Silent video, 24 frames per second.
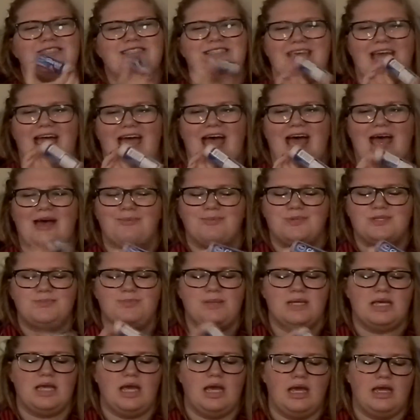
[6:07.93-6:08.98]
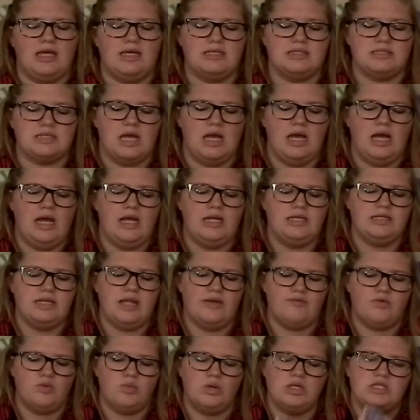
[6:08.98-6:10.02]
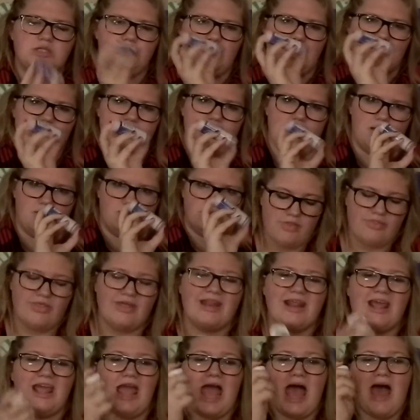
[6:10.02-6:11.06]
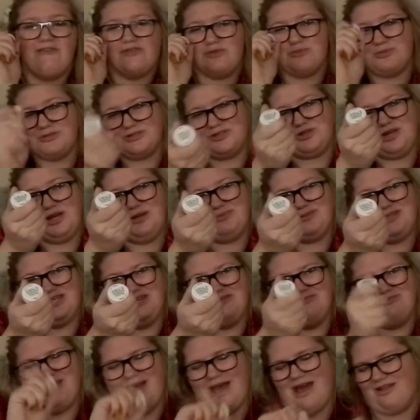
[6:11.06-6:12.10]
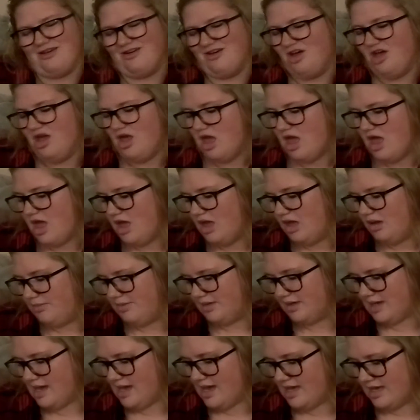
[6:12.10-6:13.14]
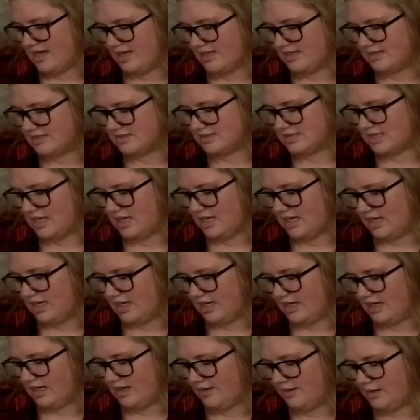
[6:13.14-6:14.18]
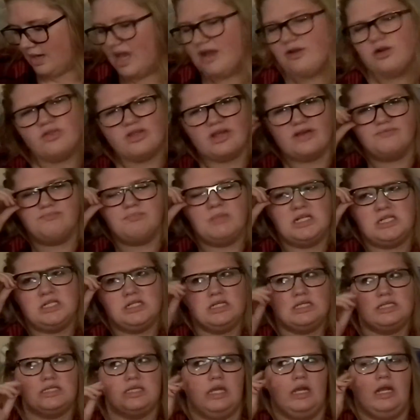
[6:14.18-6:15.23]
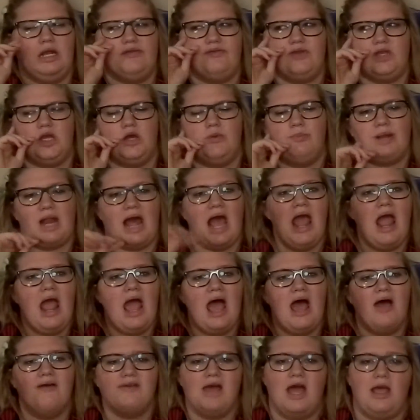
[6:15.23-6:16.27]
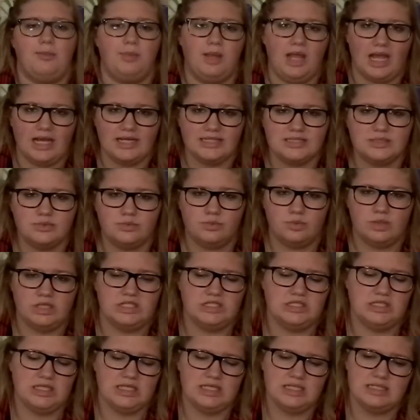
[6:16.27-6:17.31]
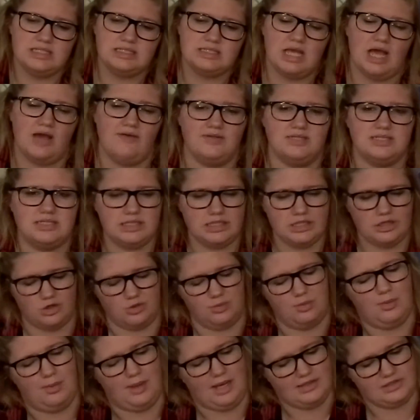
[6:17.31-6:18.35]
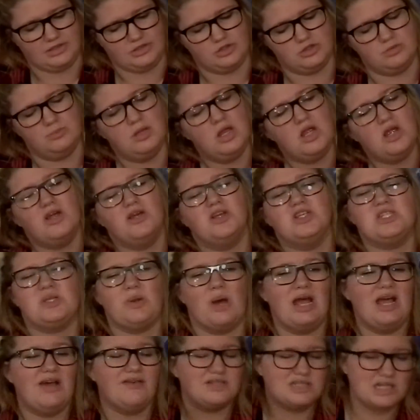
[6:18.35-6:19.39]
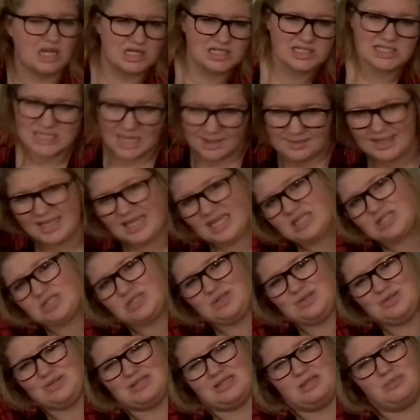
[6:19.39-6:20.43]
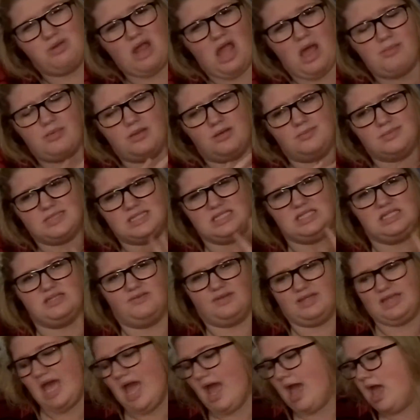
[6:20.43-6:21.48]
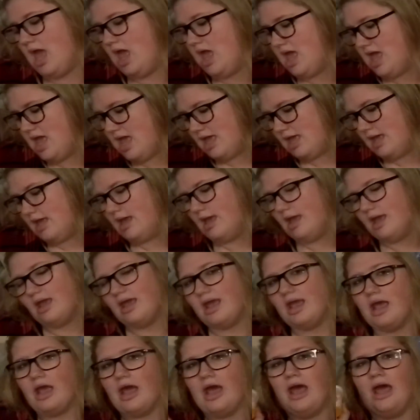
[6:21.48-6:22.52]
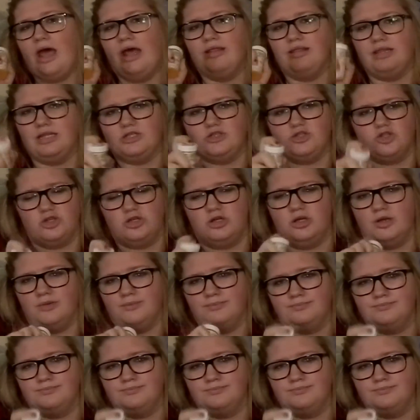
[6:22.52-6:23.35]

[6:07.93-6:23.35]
tabs because I never want to pass out. Then I have a prescription bottle because uh, I don't think I've mentioned this in any video, but I have IBS, which is obviously irritable bowel syndrome. So I have a ton of stomach issues and problems and stuff like that. And these are